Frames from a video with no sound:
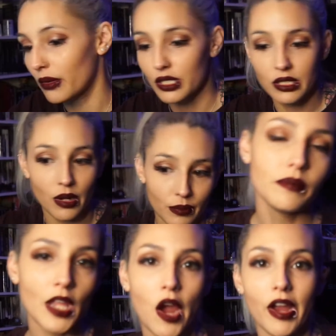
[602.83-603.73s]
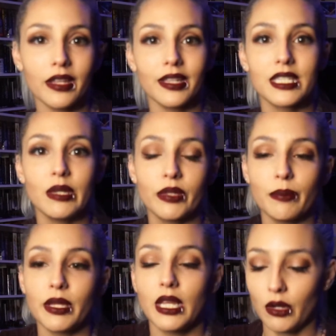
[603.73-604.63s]
So, all right, let's see what The
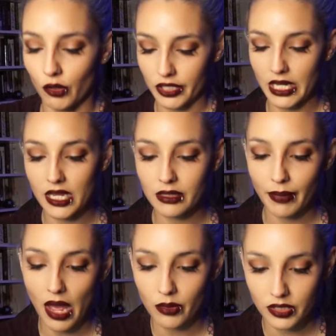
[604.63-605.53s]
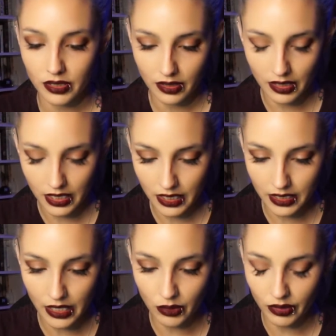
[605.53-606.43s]
Midnight Girls is about. Since
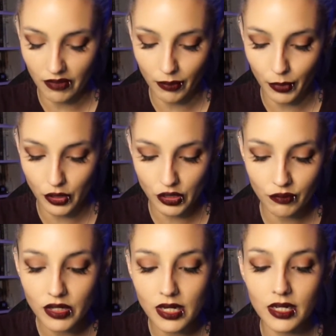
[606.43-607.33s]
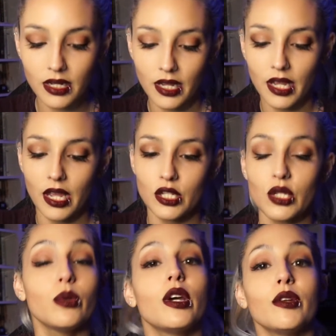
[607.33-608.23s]
I don't have a book to read, to
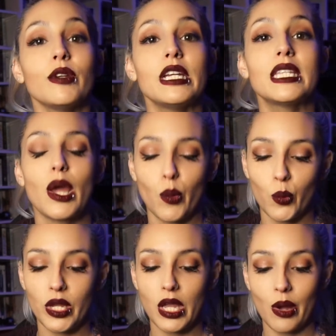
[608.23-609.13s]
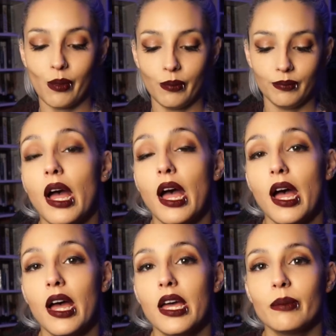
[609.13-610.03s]
Goodreads we go.
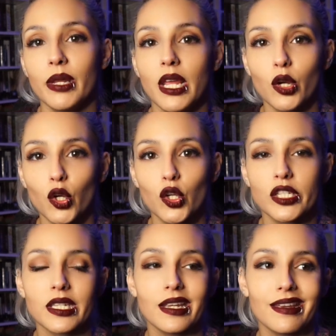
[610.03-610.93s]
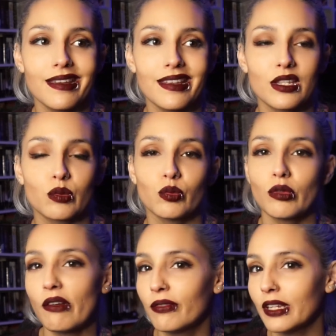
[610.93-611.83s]
The Midnight Girls is
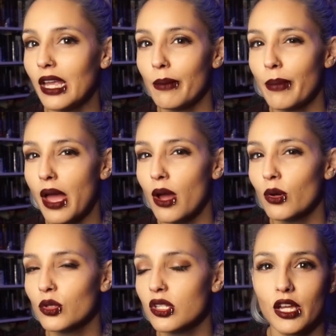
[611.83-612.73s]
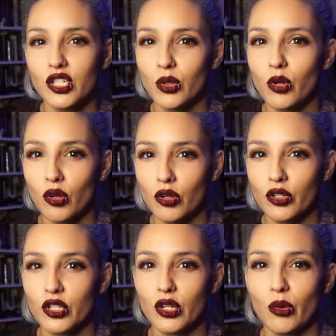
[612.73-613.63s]
roughly about two
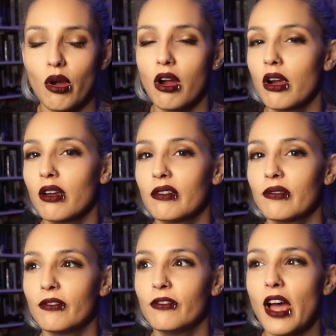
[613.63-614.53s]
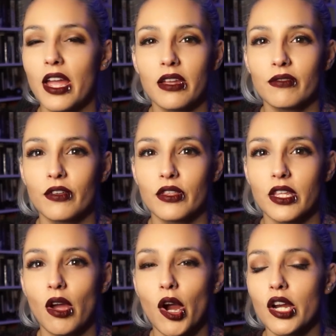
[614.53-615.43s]
girls who are vying for the
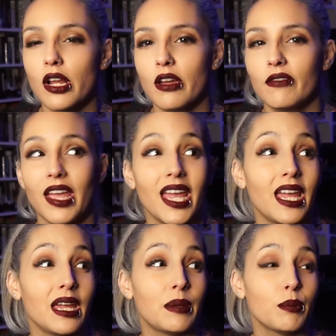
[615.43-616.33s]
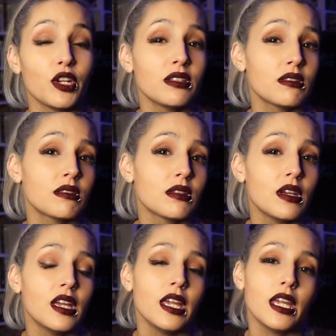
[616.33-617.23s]
heart of a prince
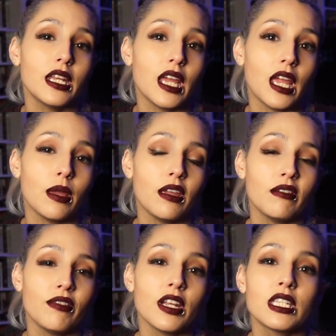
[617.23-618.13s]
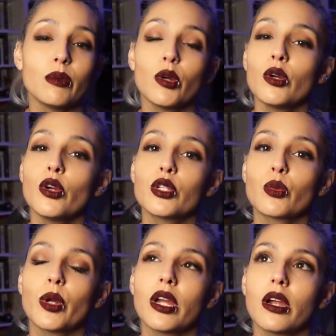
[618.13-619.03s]
in a fantasy world
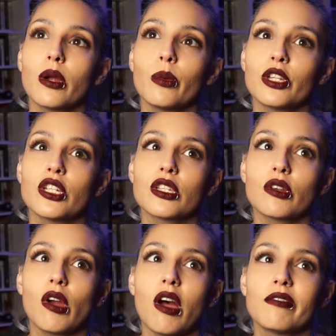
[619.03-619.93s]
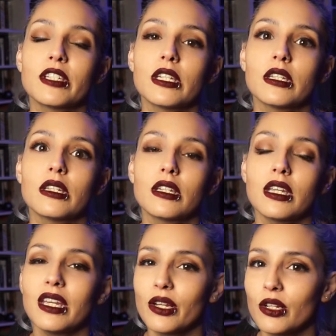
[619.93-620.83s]
where witches are often
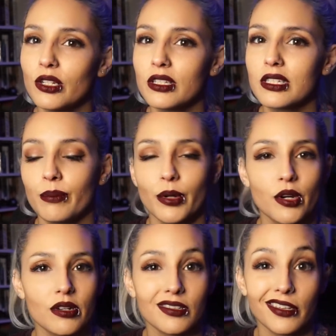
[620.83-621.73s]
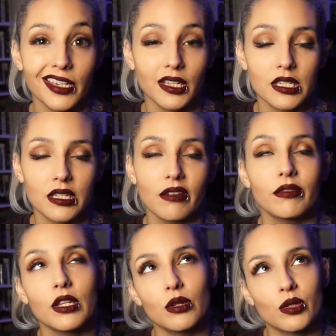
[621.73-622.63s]
killed, burned, all that kind of stuff,
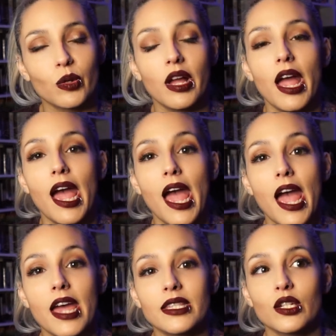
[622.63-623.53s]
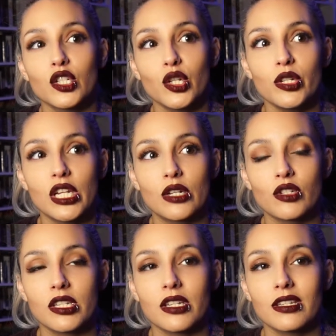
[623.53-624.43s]
the usual. And they're two
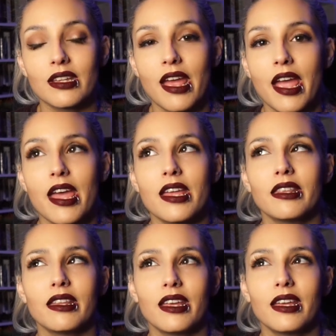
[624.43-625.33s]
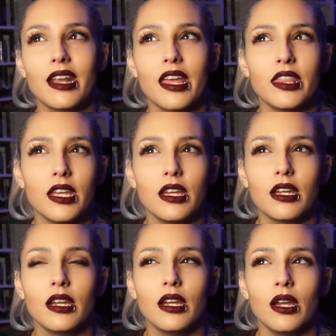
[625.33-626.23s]
enchantresses, and then I think
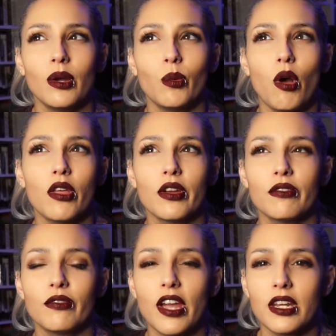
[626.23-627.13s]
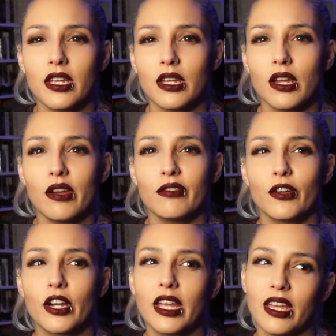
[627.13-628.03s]
while they're fighting for
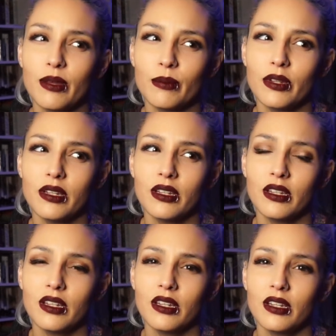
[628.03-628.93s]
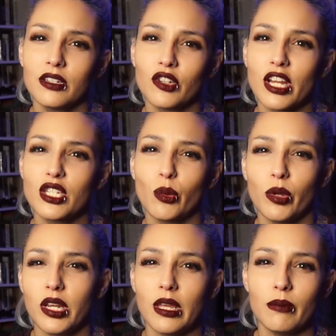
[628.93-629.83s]
him, trying to
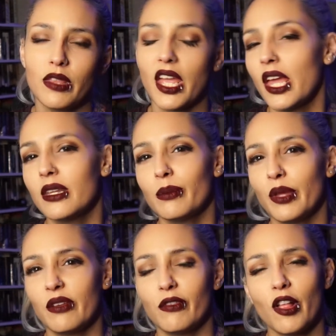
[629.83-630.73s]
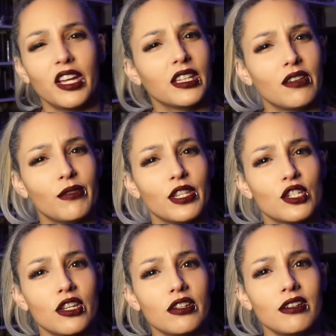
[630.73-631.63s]
win him, they end up like falling in love with each other.